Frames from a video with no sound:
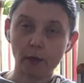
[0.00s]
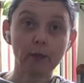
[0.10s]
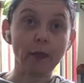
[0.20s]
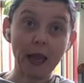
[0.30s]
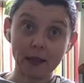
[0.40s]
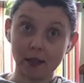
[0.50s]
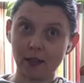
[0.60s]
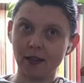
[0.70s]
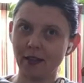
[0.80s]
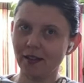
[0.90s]
base
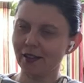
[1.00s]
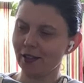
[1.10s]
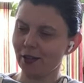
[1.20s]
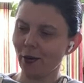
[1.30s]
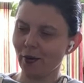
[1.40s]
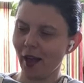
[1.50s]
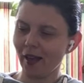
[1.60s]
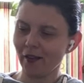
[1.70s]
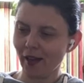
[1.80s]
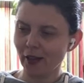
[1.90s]
so that
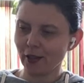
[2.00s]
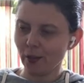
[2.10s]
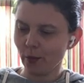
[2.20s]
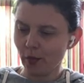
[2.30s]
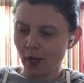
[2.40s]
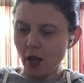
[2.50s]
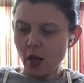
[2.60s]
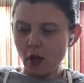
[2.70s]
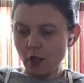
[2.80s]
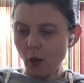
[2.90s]
it'll actually work.
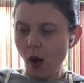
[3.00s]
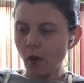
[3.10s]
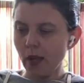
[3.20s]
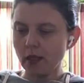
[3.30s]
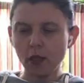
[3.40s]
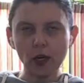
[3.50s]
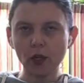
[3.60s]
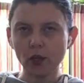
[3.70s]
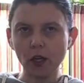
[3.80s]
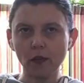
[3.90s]
So always train
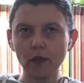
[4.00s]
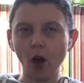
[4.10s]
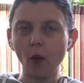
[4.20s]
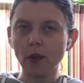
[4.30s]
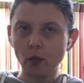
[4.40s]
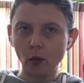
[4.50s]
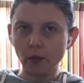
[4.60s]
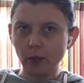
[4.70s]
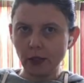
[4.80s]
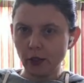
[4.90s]
yourself to always hold
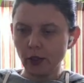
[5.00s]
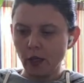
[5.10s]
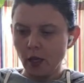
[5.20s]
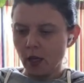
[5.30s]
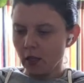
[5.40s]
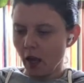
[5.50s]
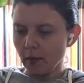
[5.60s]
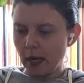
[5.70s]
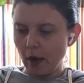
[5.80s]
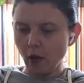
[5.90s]
the blender top
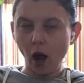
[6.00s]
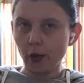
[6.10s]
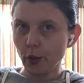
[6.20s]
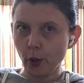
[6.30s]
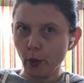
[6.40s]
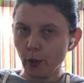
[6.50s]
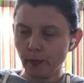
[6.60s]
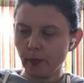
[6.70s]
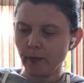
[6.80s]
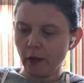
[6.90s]
down, hot or cold
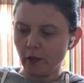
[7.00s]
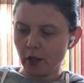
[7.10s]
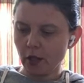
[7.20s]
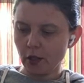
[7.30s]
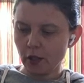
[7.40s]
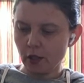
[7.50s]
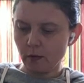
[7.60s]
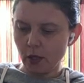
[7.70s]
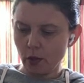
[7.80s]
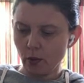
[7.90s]
beverages, just to
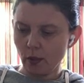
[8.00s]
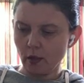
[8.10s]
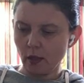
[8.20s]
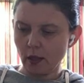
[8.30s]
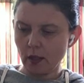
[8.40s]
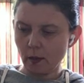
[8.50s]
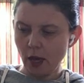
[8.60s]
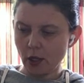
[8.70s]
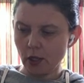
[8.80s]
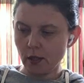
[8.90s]
make sure nothing
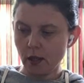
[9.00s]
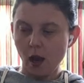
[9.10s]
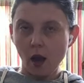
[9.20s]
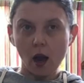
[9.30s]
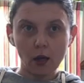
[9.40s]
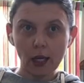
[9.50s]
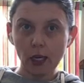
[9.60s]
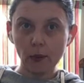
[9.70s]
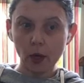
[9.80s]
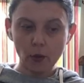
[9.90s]
splashes. All right,
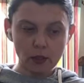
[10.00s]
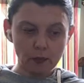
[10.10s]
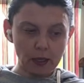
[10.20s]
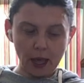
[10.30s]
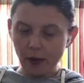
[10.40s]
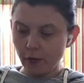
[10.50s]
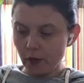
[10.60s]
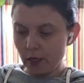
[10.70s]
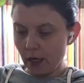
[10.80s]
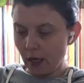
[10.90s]
here we go. It's gonna be loud for a
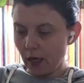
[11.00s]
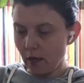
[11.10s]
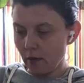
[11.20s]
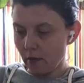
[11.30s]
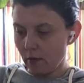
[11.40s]
second.